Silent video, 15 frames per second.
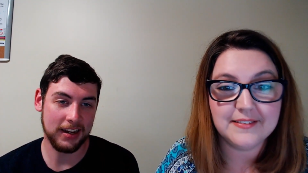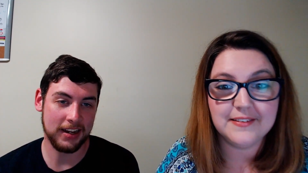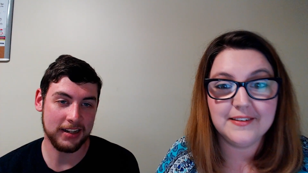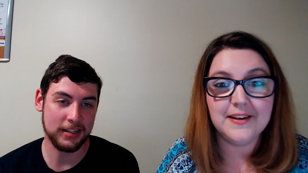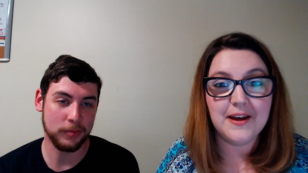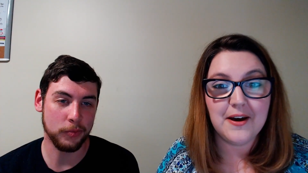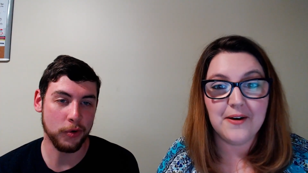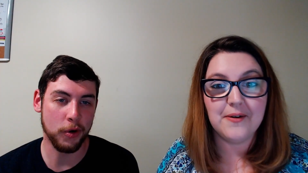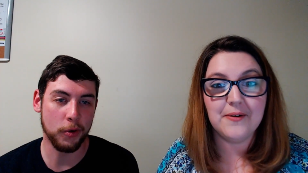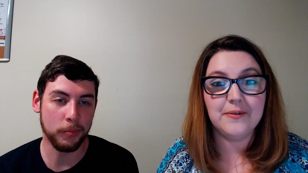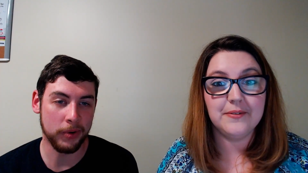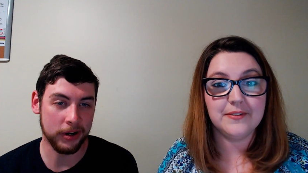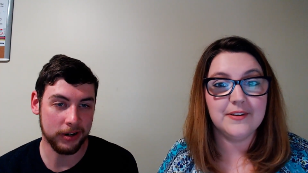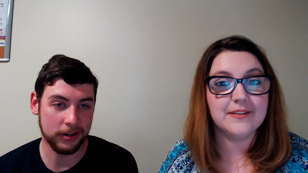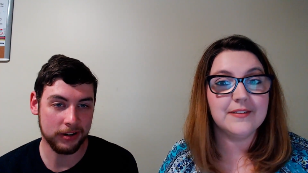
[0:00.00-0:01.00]
Speaker 1: I got some know, rope
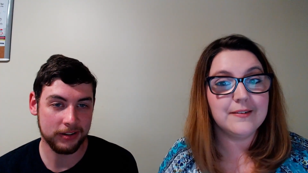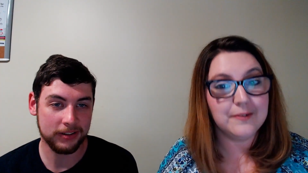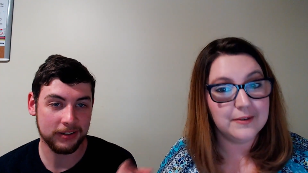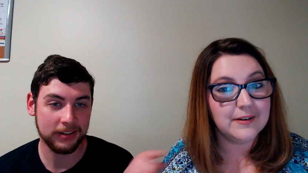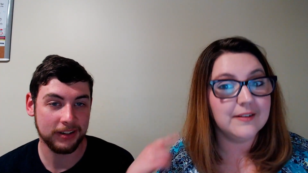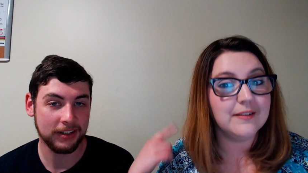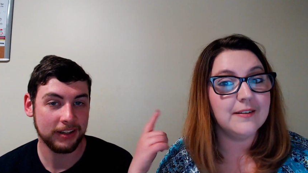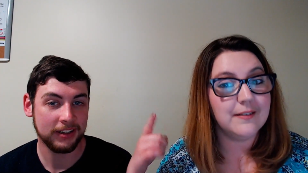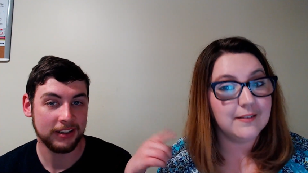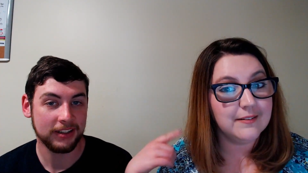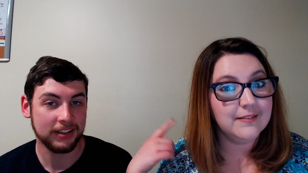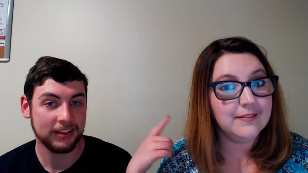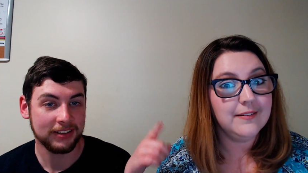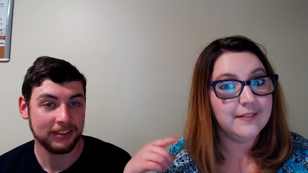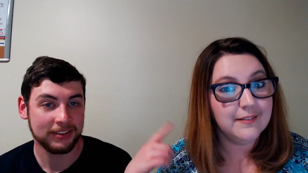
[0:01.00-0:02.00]
burn. Just going a little.
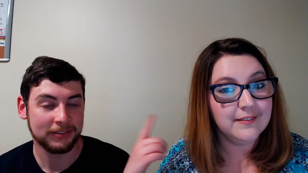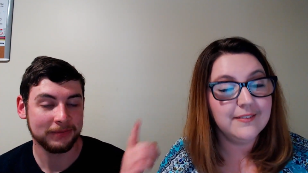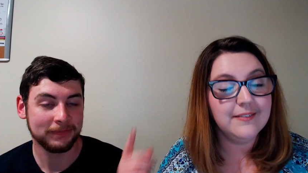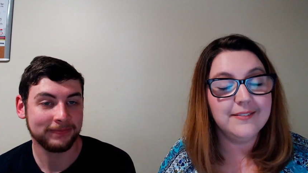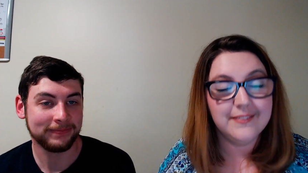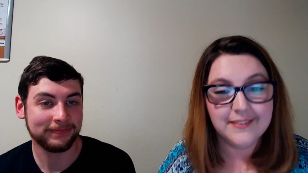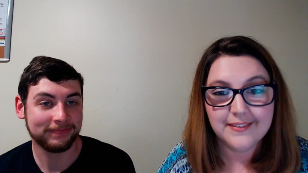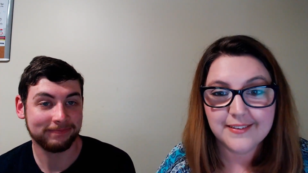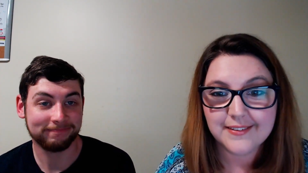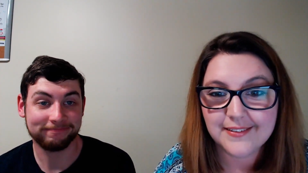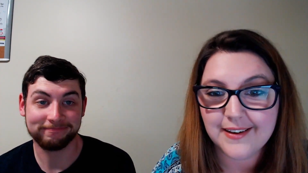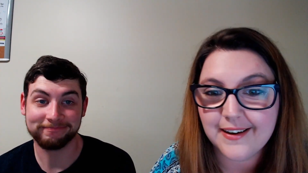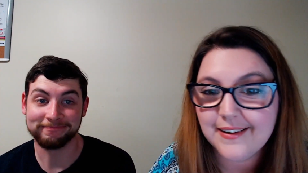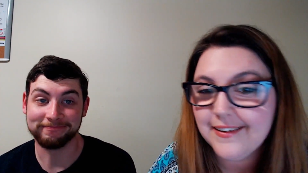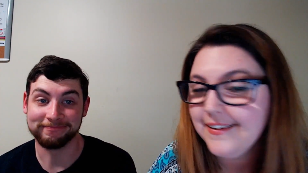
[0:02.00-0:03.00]
hoo
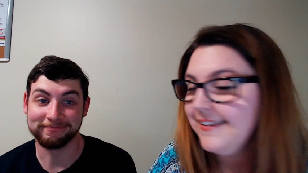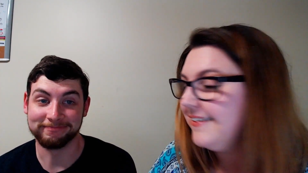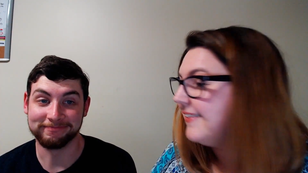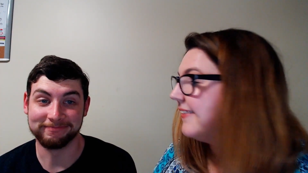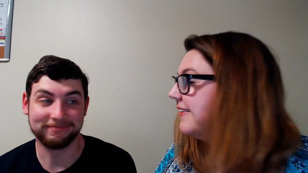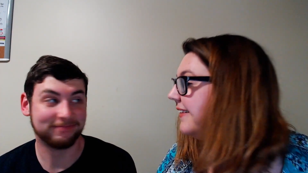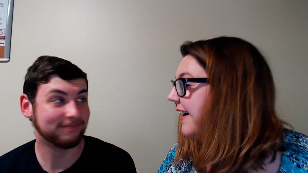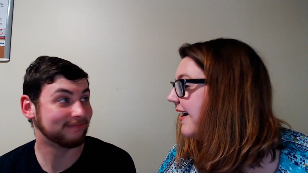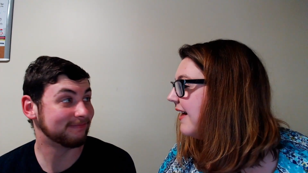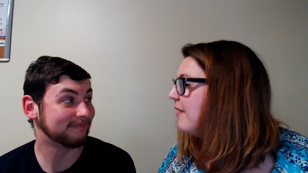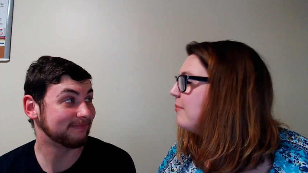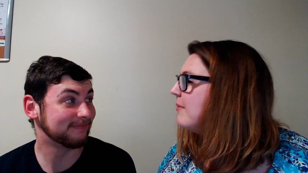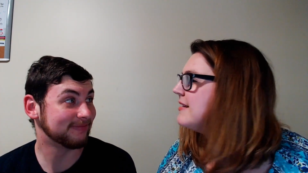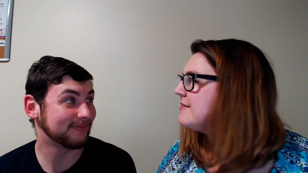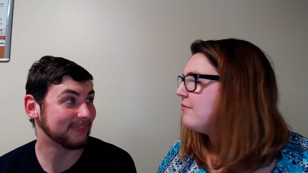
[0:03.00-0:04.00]
Yeah, mm. yeah.
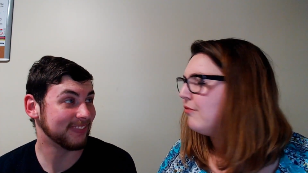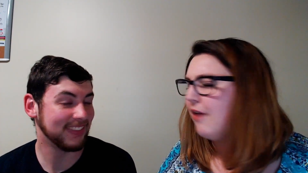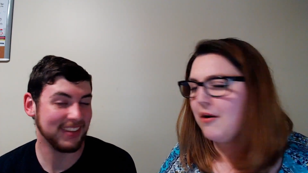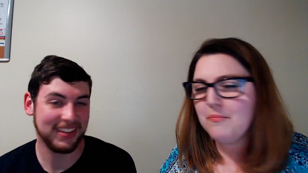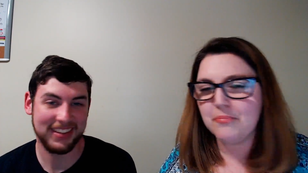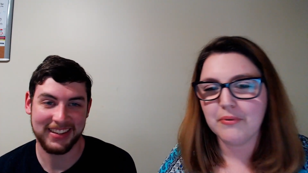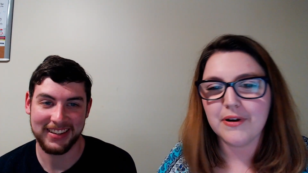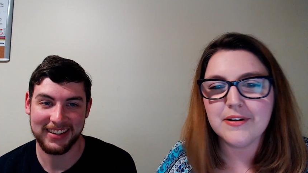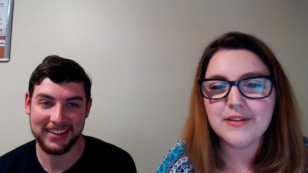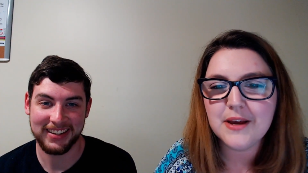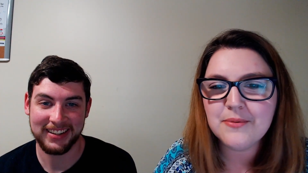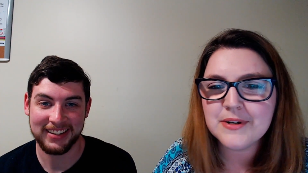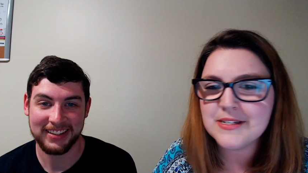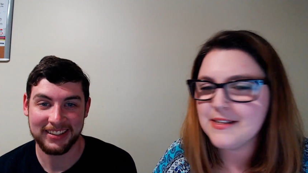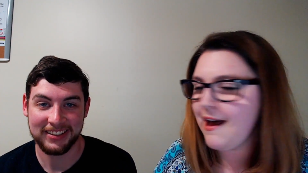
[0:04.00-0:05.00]
It was rope burn. They
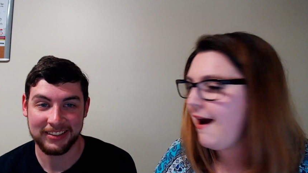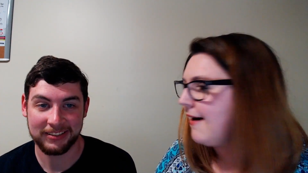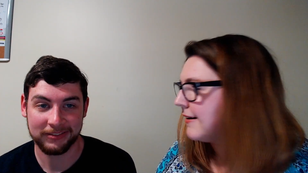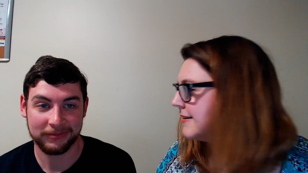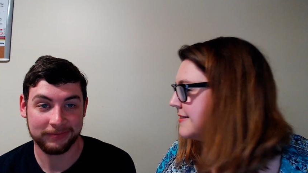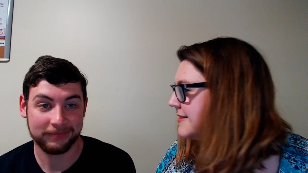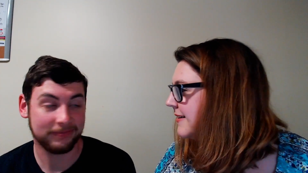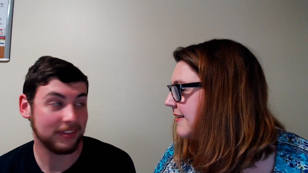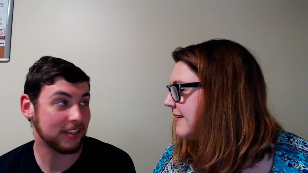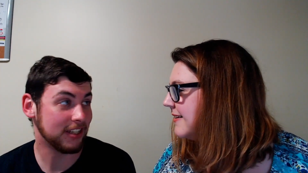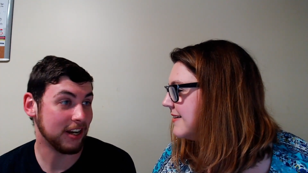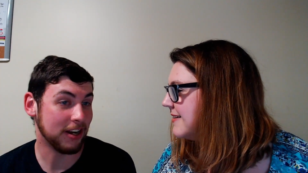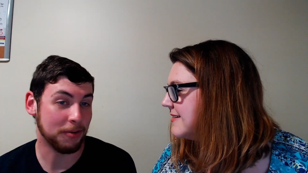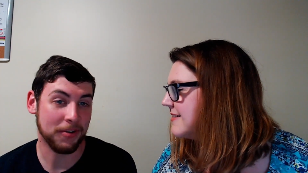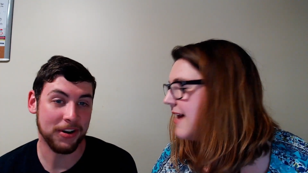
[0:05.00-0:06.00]
were socks.
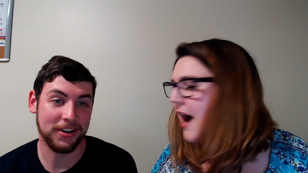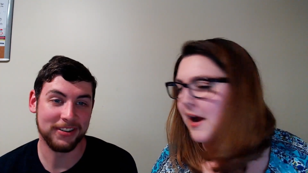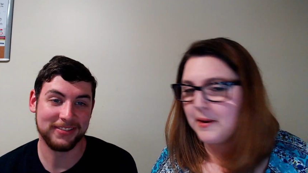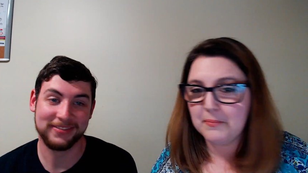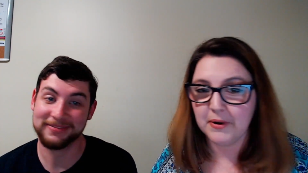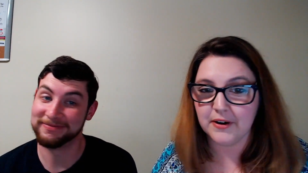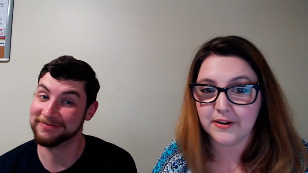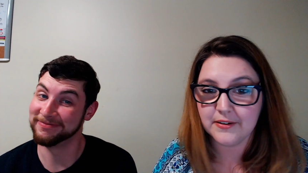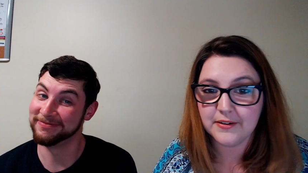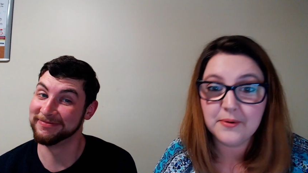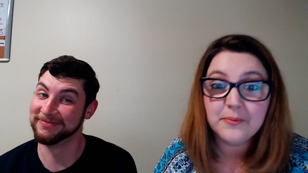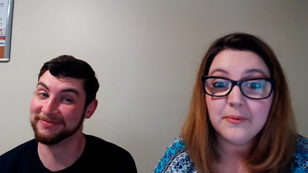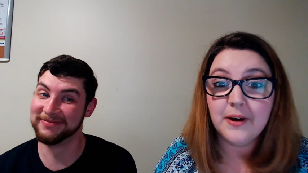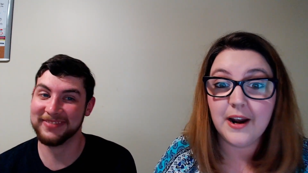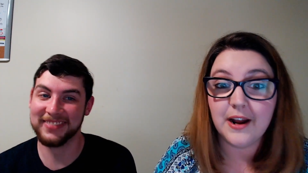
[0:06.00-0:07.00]
Speaker 2: Sock burn. Sock
Speaker 1: burn.
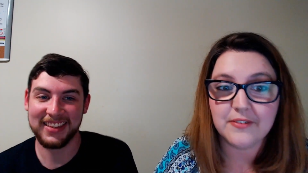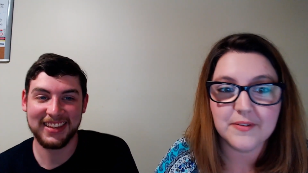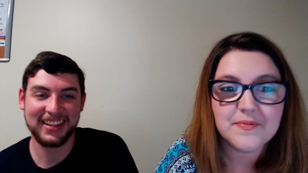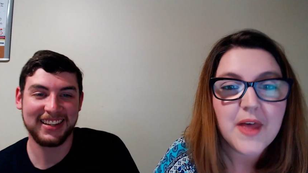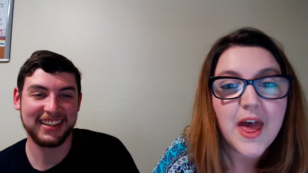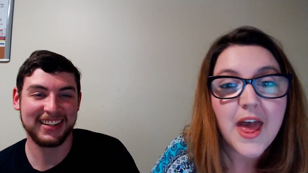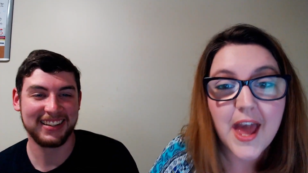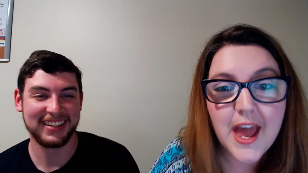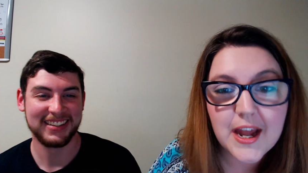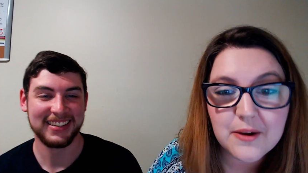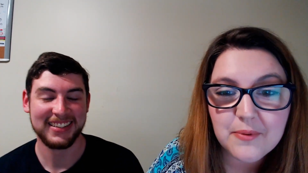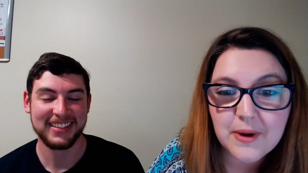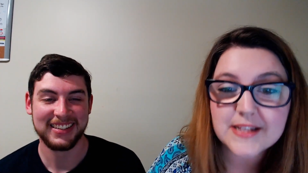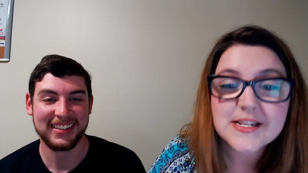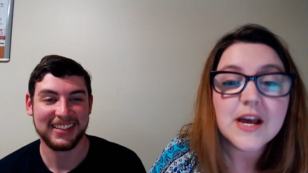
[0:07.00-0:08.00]
Whatever.
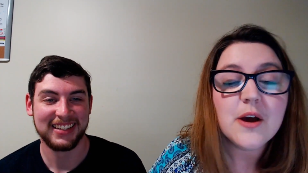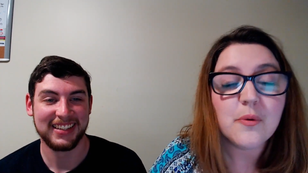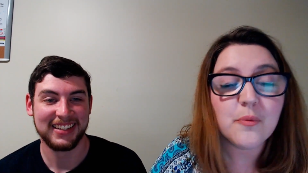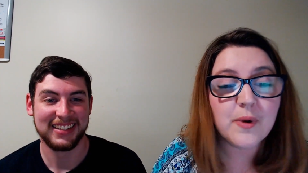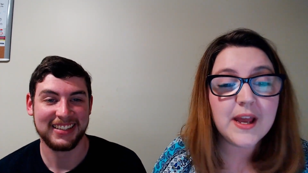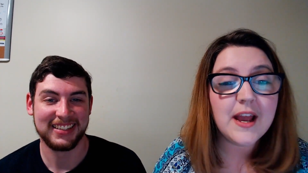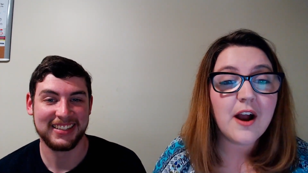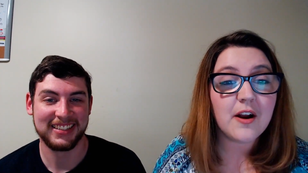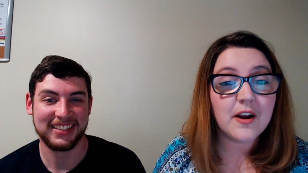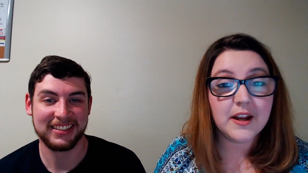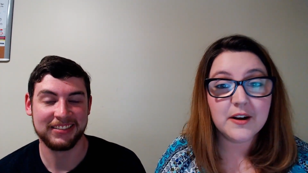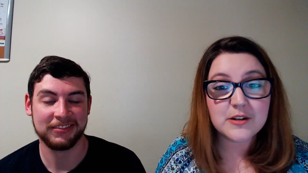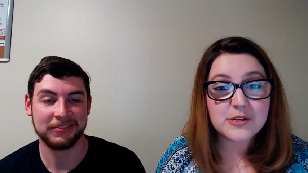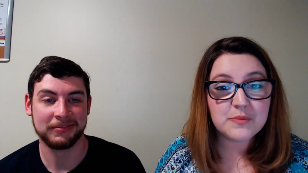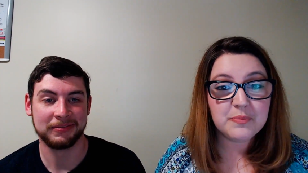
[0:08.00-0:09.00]
Anyways, we are
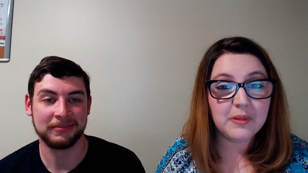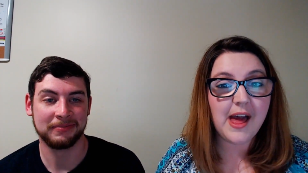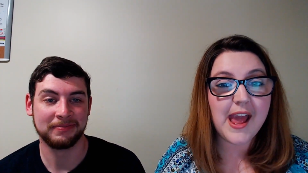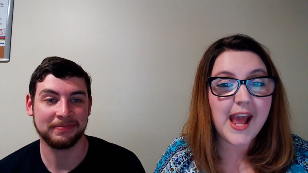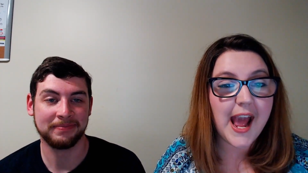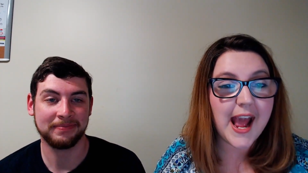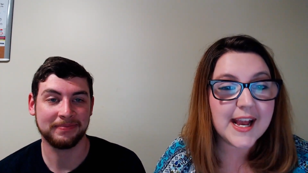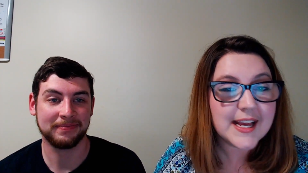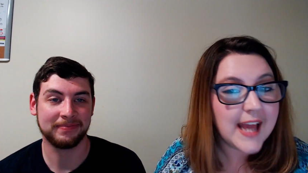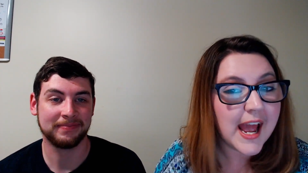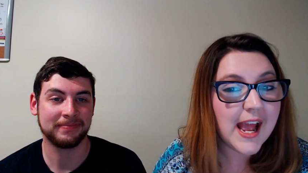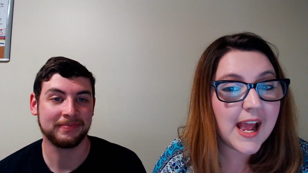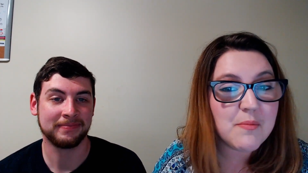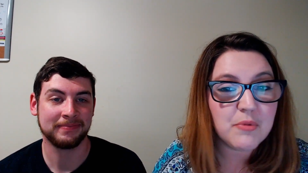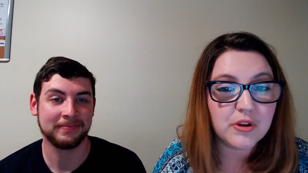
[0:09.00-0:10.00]
here to play a
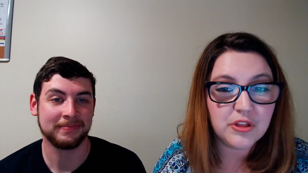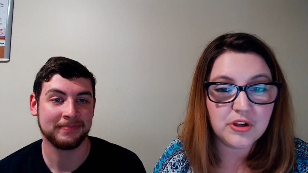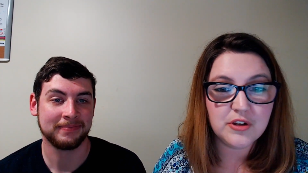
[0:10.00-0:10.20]
game with